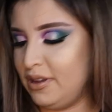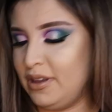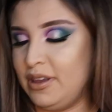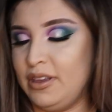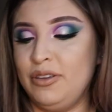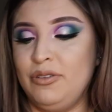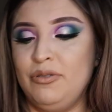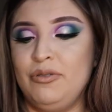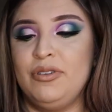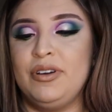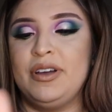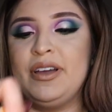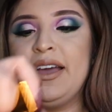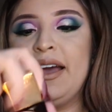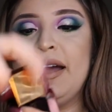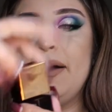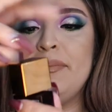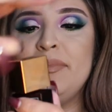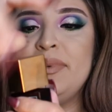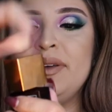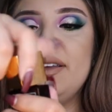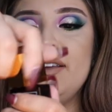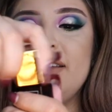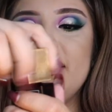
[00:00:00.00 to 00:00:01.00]
and you
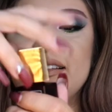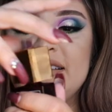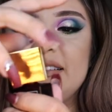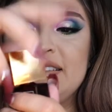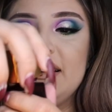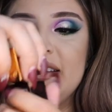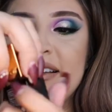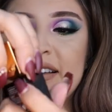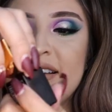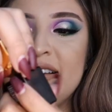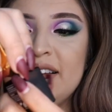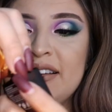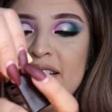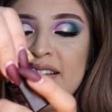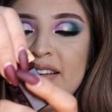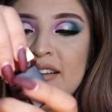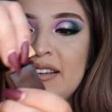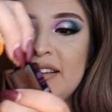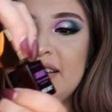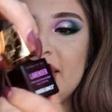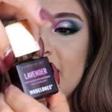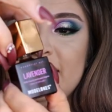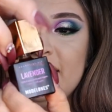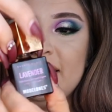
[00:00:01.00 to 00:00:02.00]
uncap it it's like
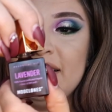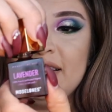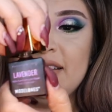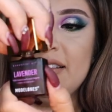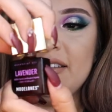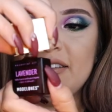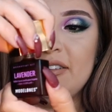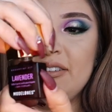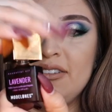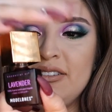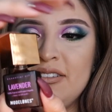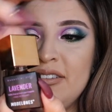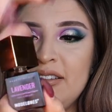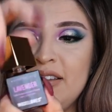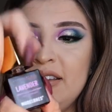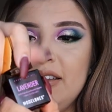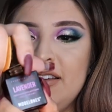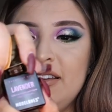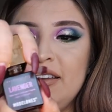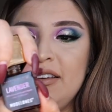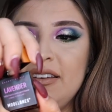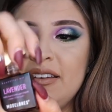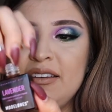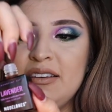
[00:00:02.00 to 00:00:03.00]

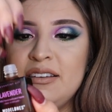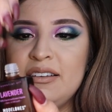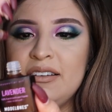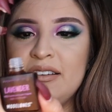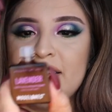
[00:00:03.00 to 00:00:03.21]
literally